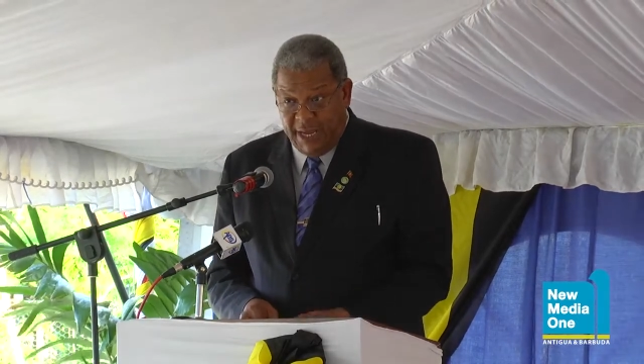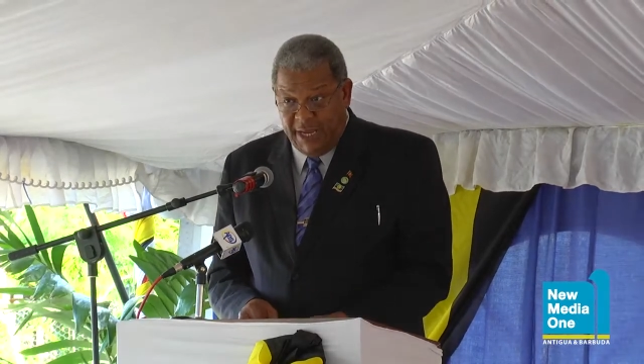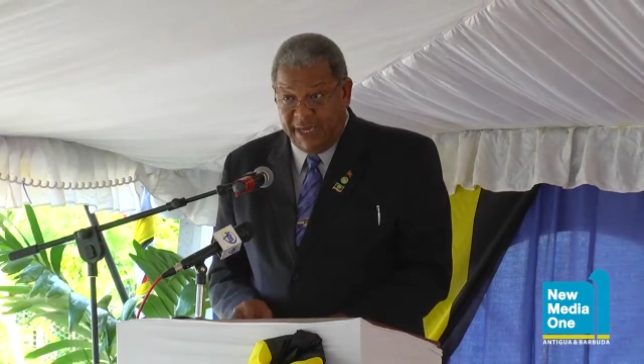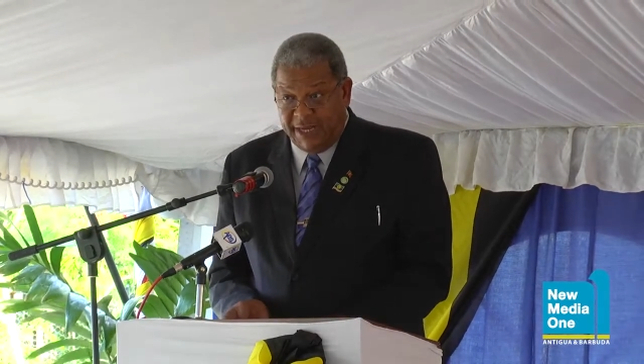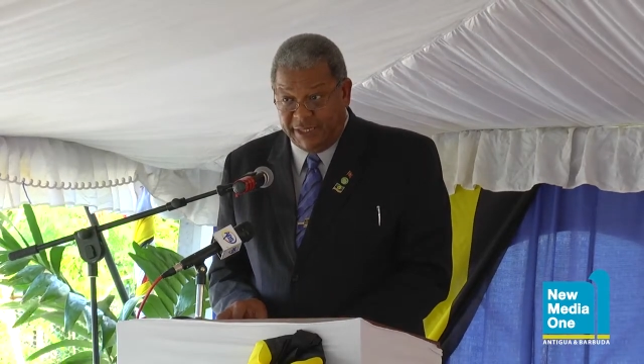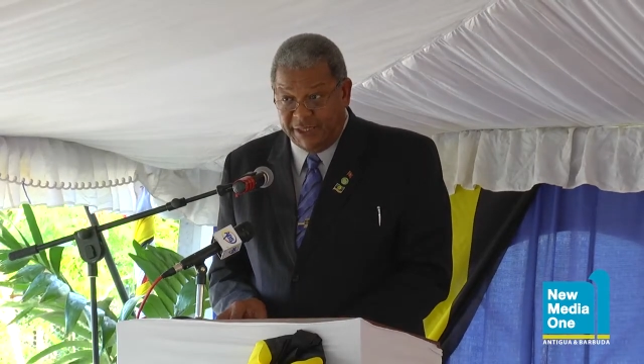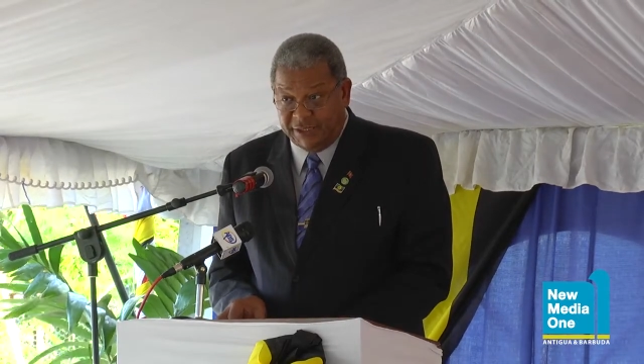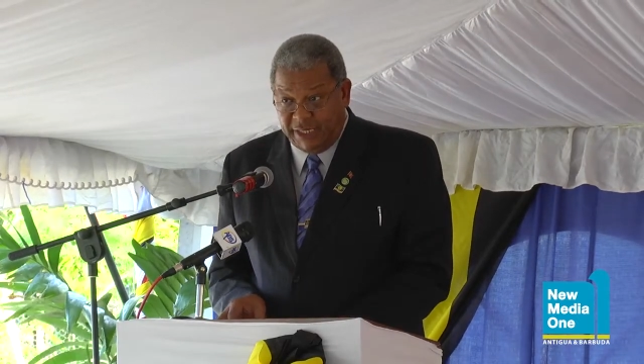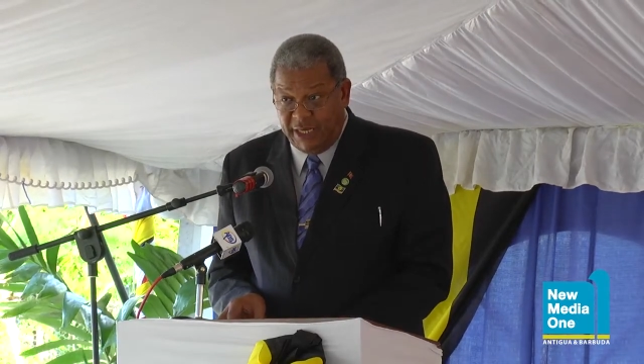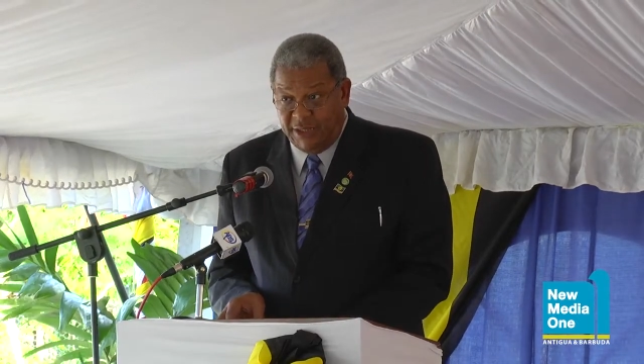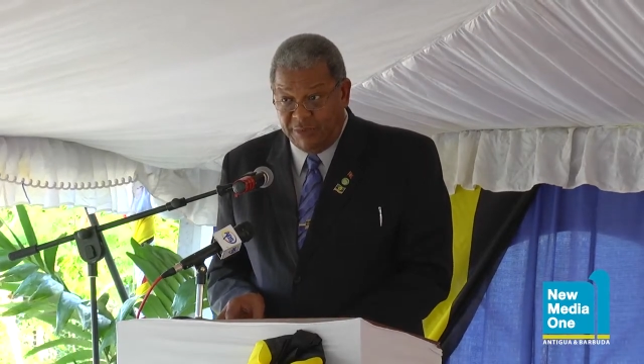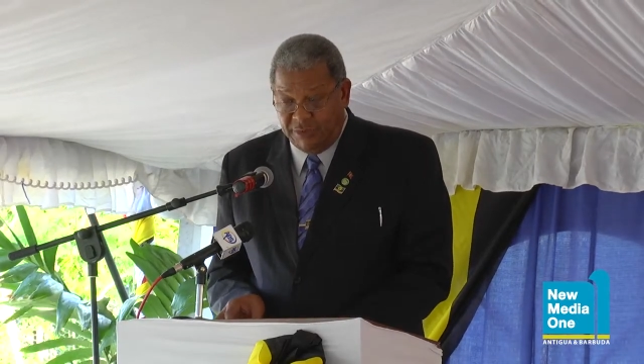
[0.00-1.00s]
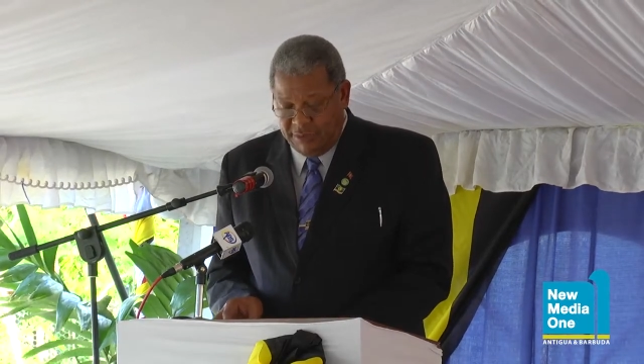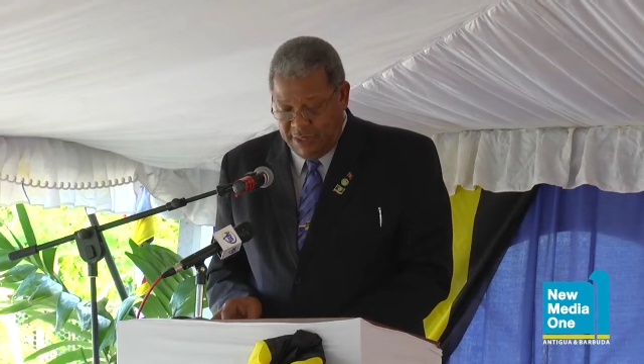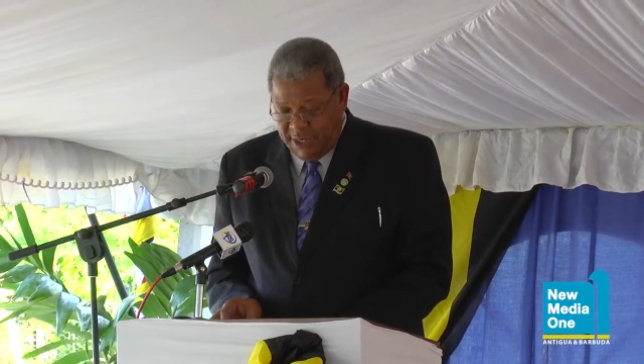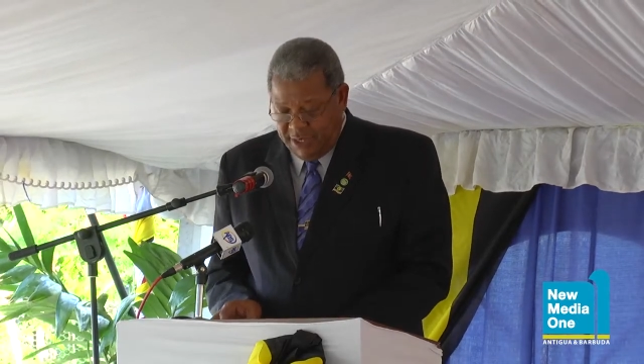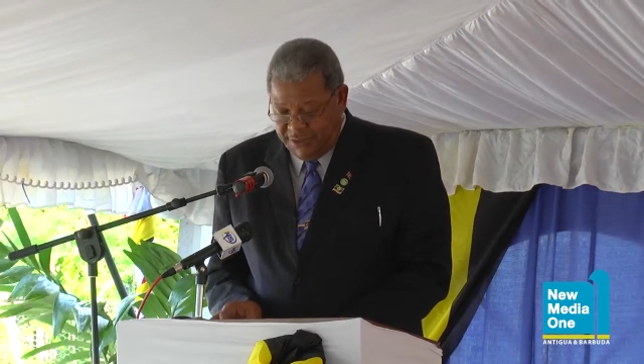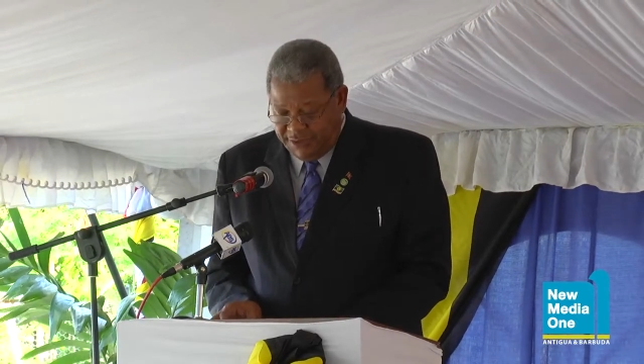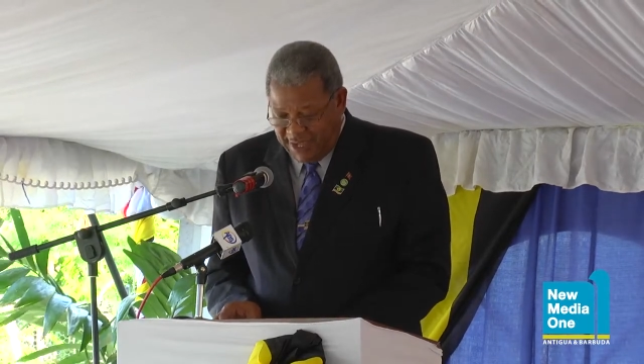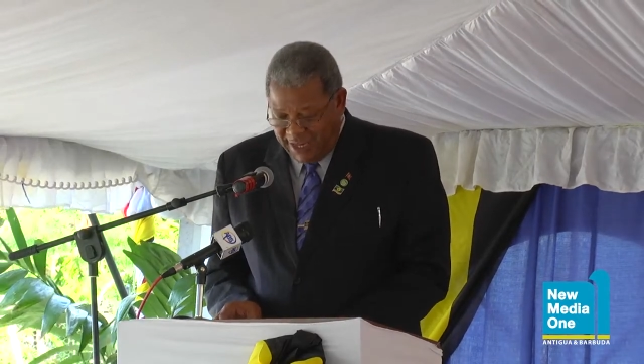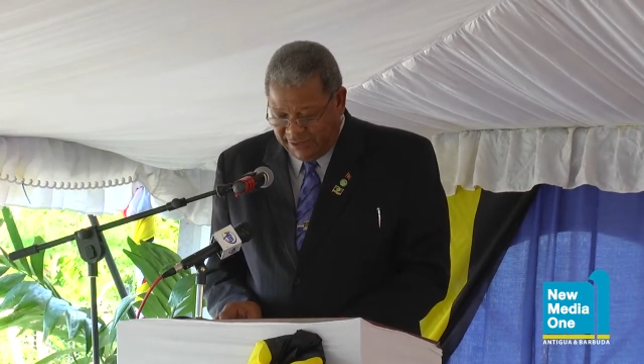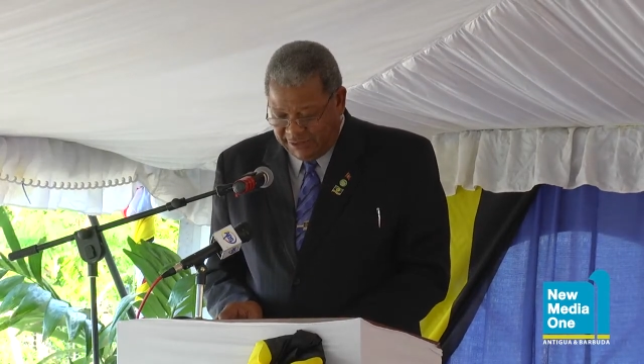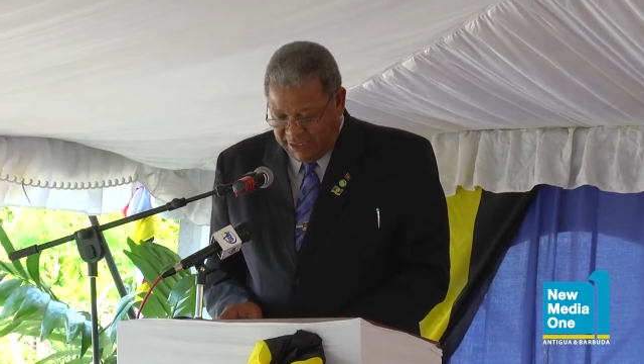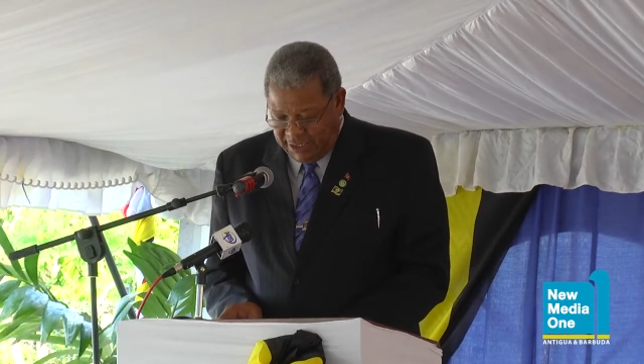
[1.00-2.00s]
And I can tell you,
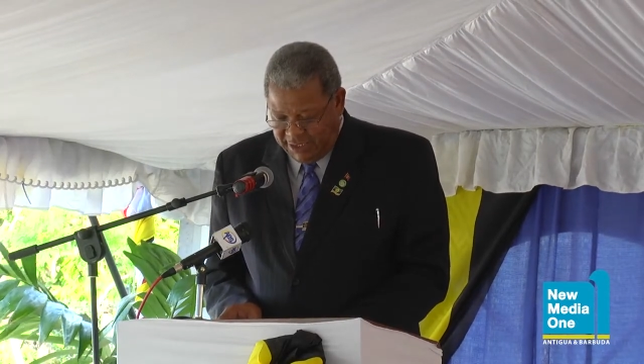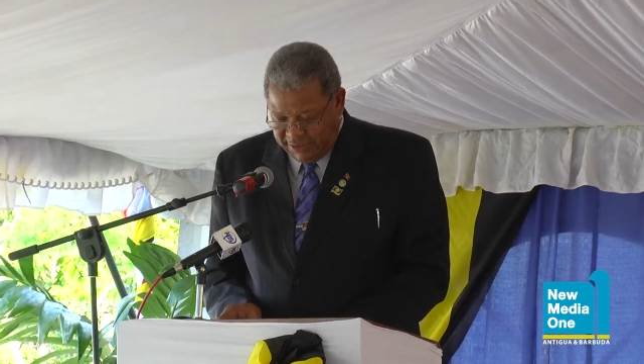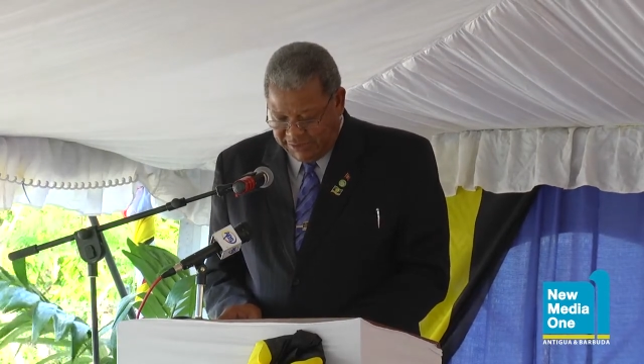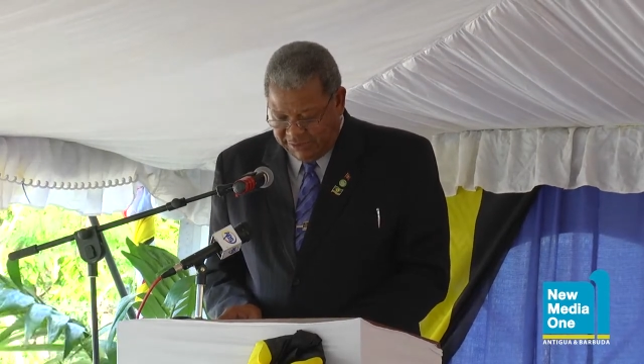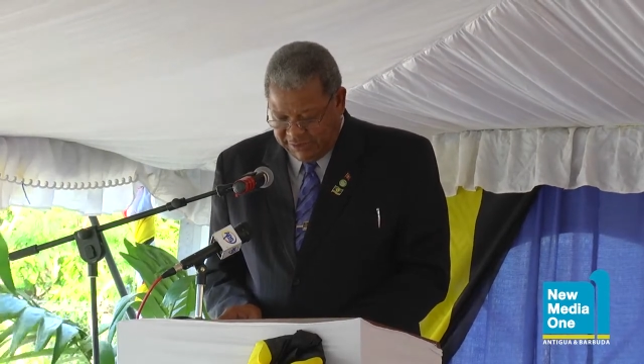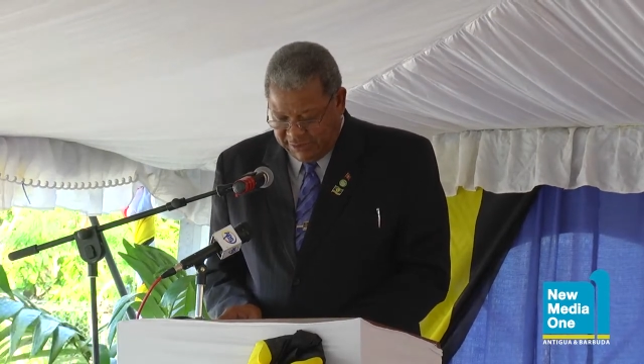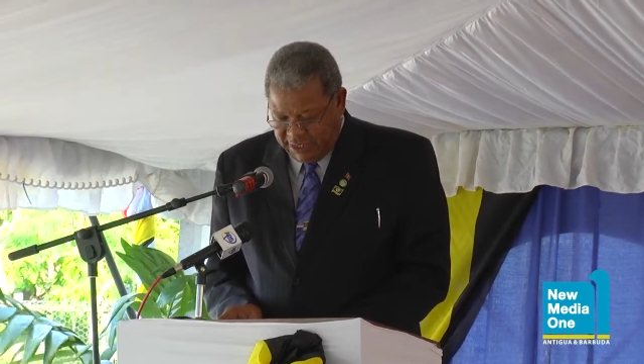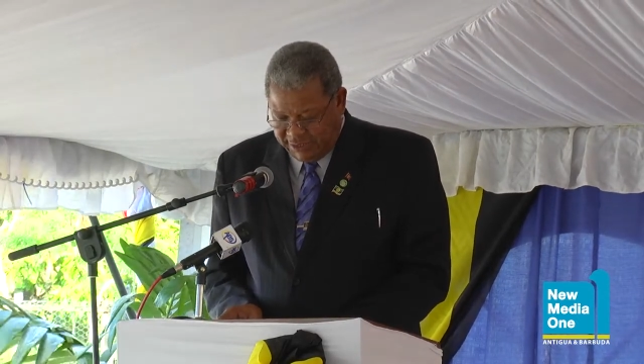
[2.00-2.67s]
that is